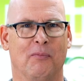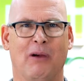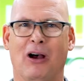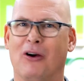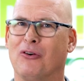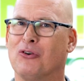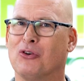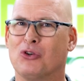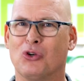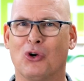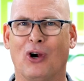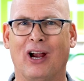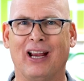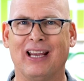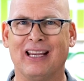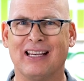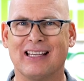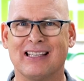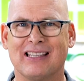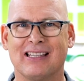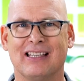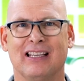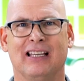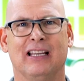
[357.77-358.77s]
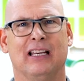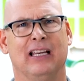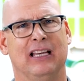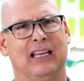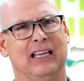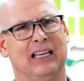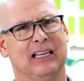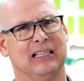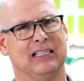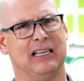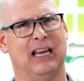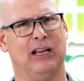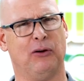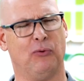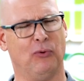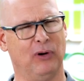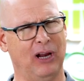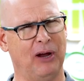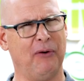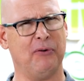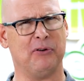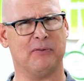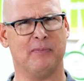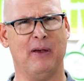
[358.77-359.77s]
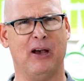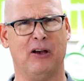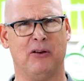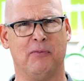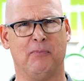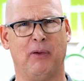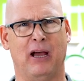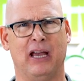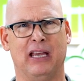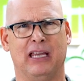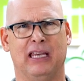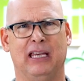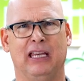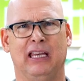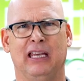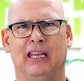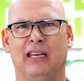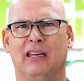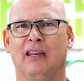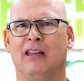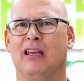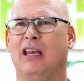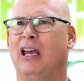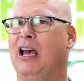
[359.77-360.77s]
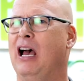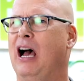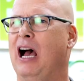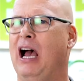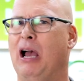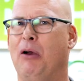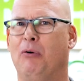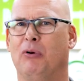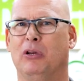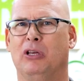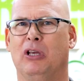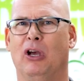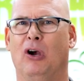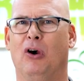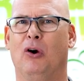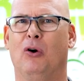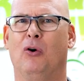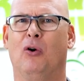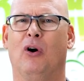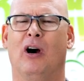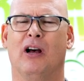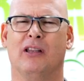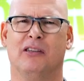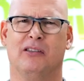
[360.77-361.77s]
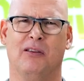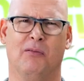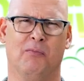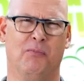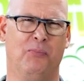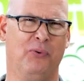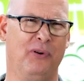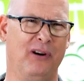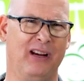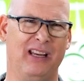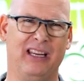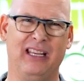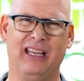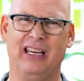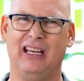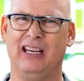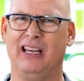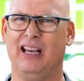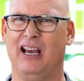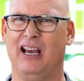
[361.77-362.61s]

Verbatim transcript: mountain trikes is like when I was mountain biking, I would go on some pretty